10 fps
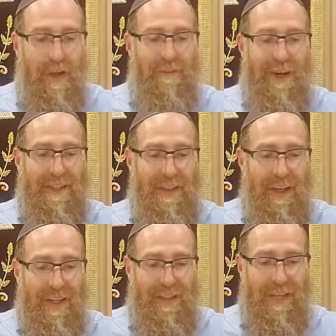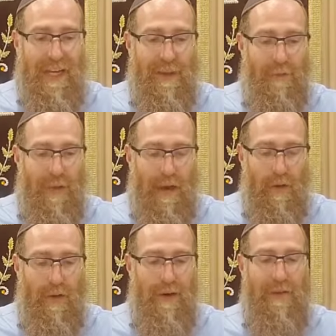Asilas and the
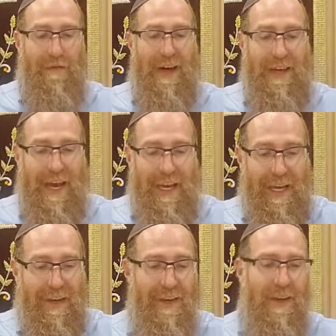flour, Va'yayin,